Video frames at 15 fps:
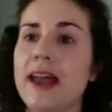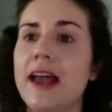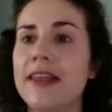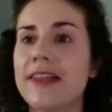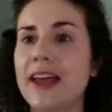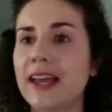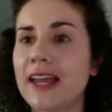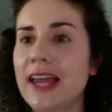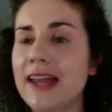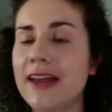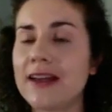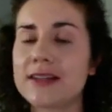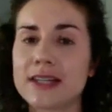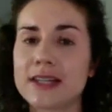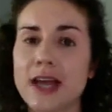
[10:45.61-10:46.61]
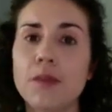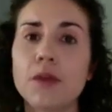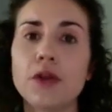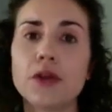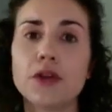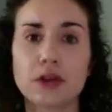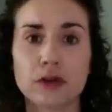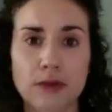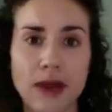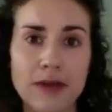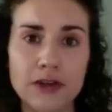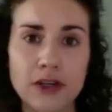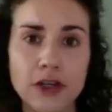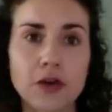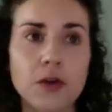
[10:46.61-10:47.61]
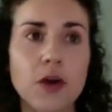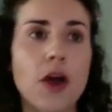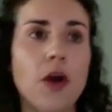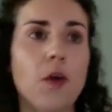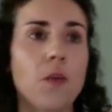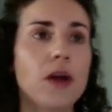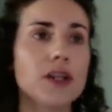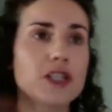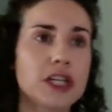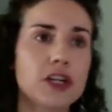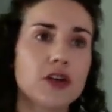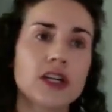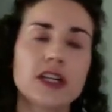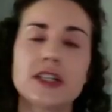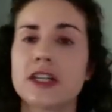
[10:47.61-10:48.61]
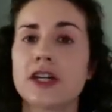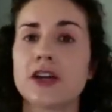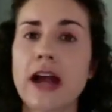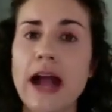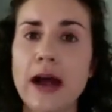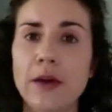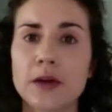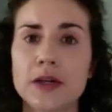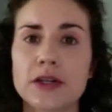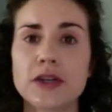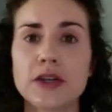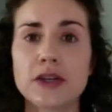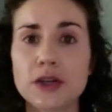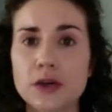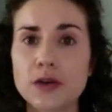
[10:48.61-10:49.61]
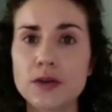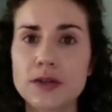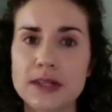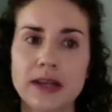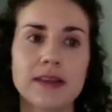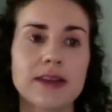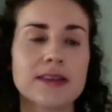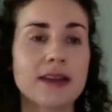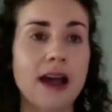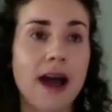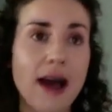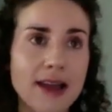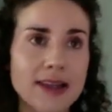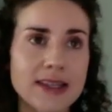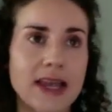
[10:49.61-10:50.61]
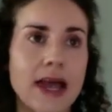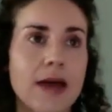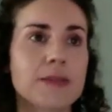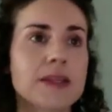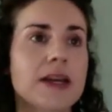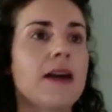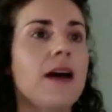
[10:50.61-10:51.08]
that can double your revenue while decreasing your hours using this concept